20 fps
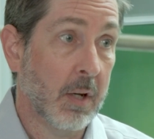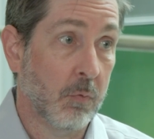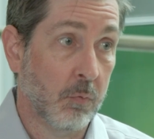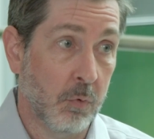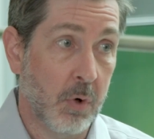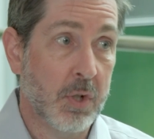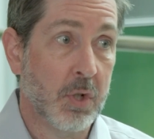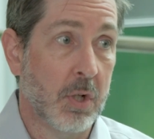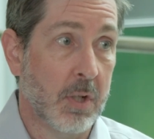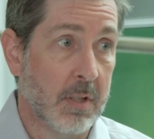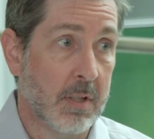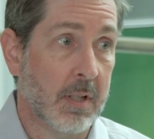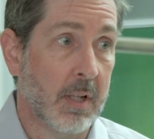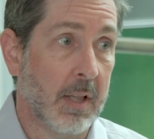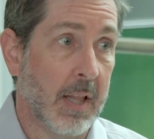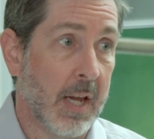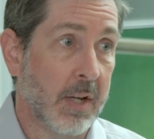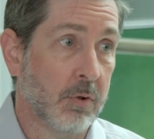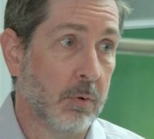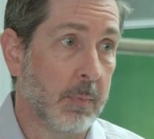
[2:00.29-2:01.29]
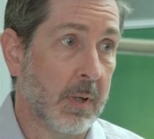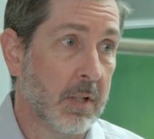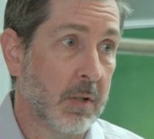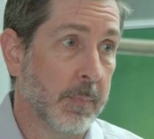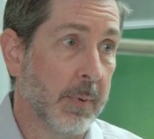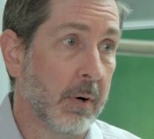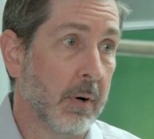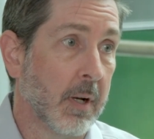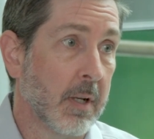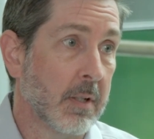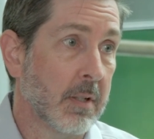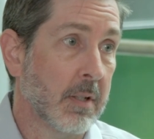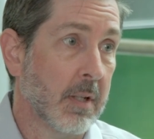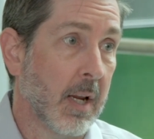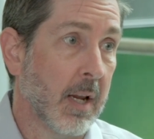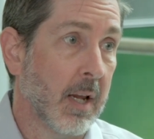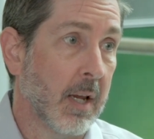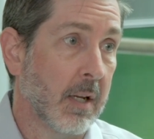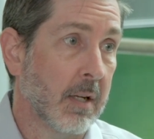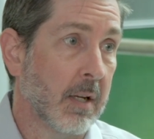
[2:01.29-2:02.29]
enriches the classroom experience
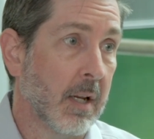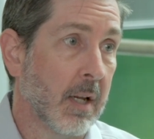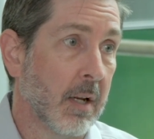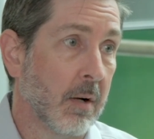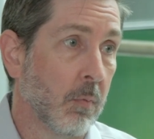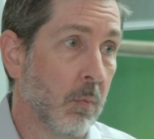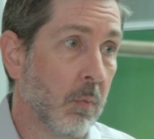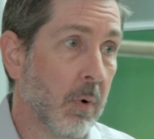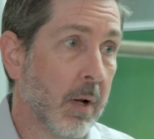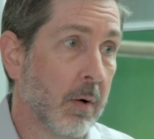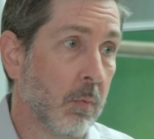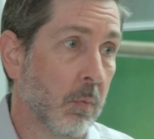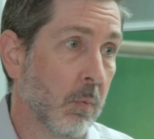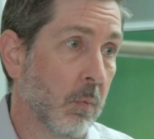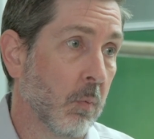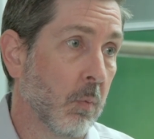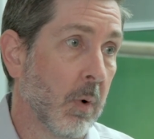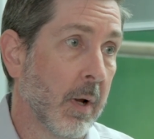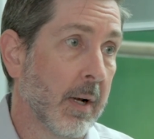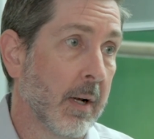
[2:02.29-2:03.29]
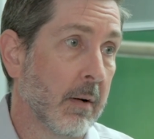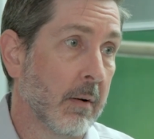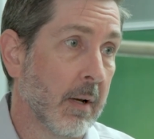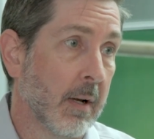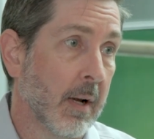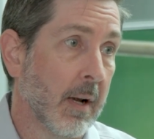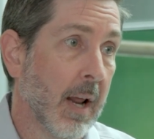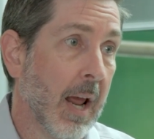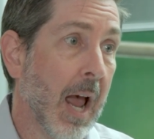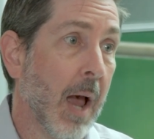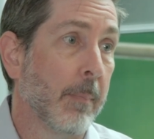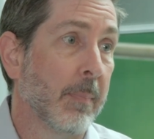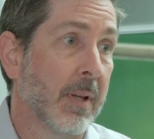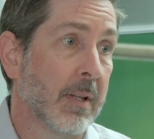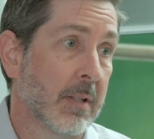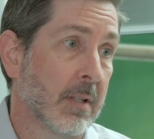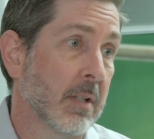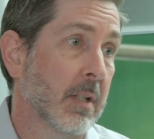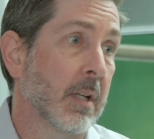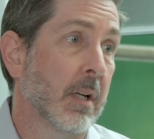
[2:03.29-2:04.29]
and what
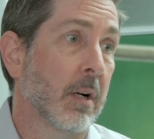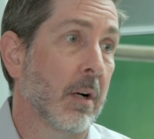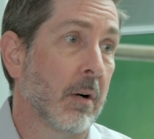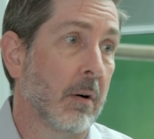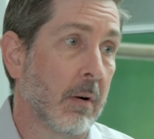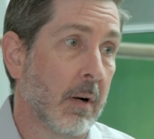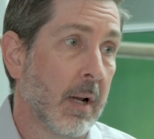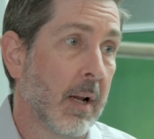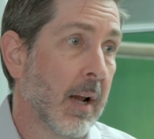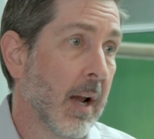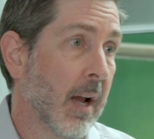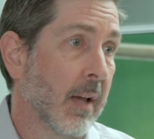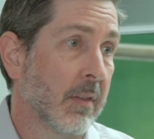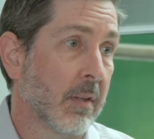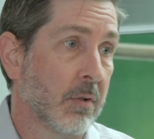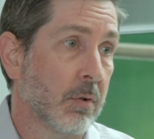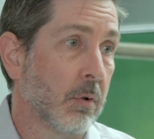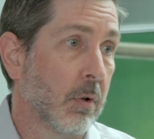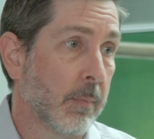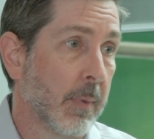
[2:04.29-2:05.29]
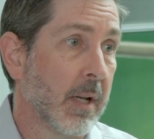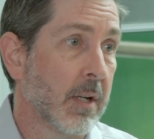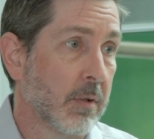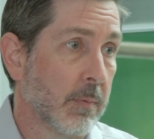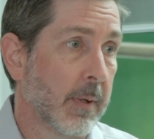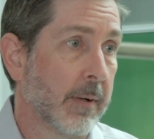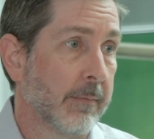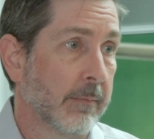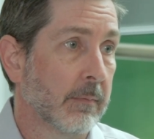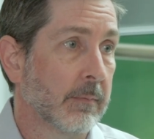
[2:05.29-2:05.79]
happens here at the School of Management.